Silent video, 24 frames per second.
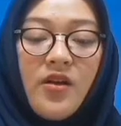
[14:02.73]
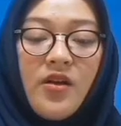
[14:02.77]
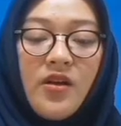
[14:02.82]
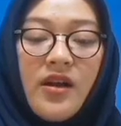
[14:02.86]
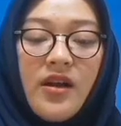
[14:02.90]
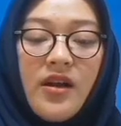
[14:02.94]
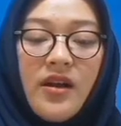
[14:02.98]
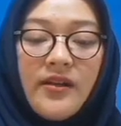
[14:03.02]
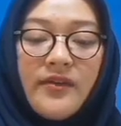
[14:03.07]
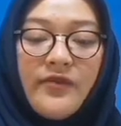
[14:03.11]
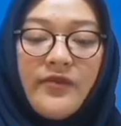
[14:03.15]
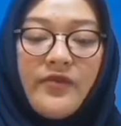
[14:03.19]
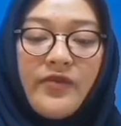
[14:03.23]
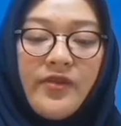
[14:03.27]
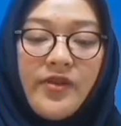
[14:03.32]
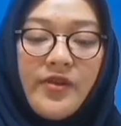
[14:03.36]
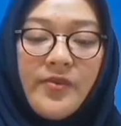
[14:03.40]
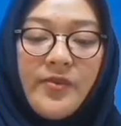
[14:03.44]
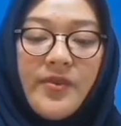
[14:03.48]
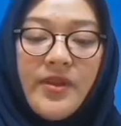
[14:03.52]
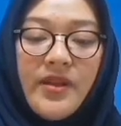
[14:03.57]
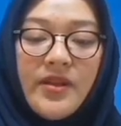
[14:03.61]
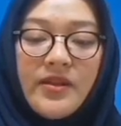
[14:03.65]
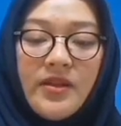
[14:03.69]
or
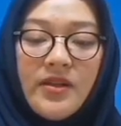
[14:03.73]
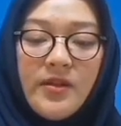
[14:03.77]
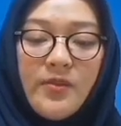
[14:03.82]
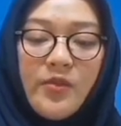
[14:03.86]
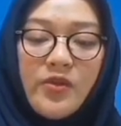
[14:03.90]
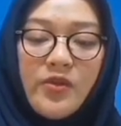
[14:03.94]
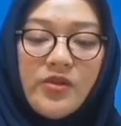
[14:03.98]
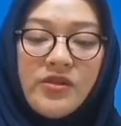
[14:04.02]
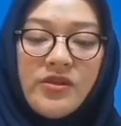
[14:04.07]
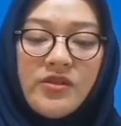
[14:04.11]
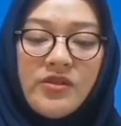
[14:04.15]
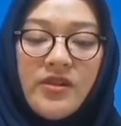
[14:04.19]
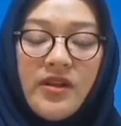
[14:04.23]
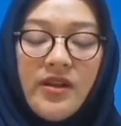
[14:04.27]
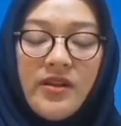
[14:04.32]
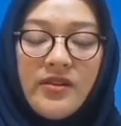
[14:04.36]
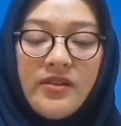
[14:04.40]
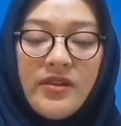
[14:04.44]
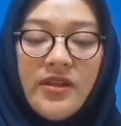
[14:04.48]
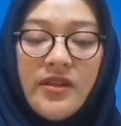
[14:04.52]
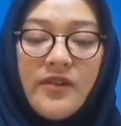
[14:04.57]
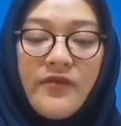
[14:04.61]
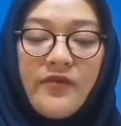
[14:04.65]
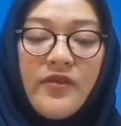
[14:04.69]
adverbial
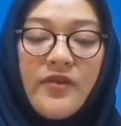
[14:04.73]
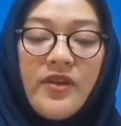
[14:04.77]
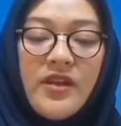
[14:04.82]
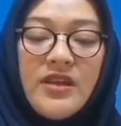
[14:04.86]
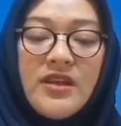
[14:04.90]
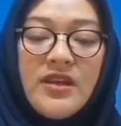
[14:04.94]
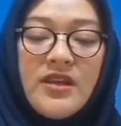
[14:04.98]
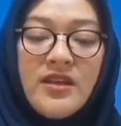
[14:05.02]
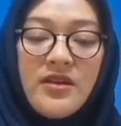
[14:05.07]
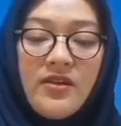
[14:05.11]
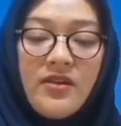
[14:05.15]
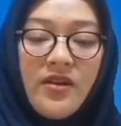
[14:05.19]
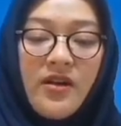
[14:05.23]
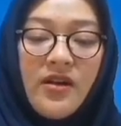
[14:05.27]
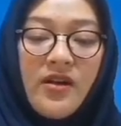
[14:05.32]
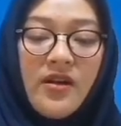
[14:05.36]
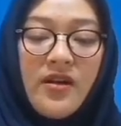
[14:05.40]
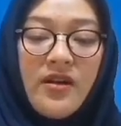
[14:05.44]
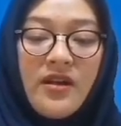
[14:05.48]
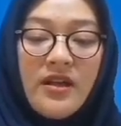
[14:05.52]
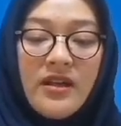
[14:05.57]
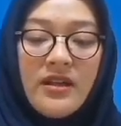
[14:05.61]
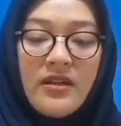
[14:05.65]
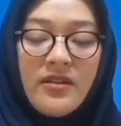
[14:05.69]
demonstrative here,
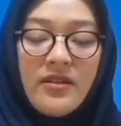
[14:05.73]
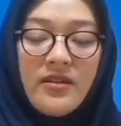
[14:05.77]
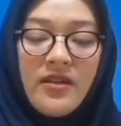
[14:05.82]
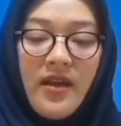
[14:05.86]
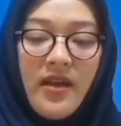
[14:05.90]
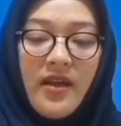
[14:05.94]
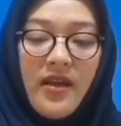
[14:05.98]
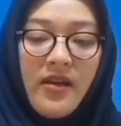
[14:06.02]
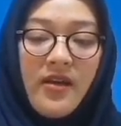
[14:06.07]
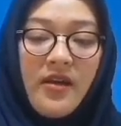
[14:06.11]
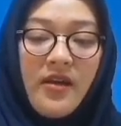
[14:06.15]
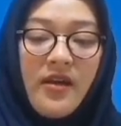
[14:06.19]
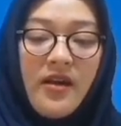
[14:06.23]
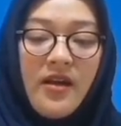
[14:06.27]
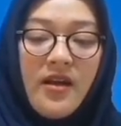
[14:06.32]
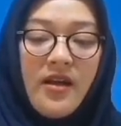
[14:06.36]
there,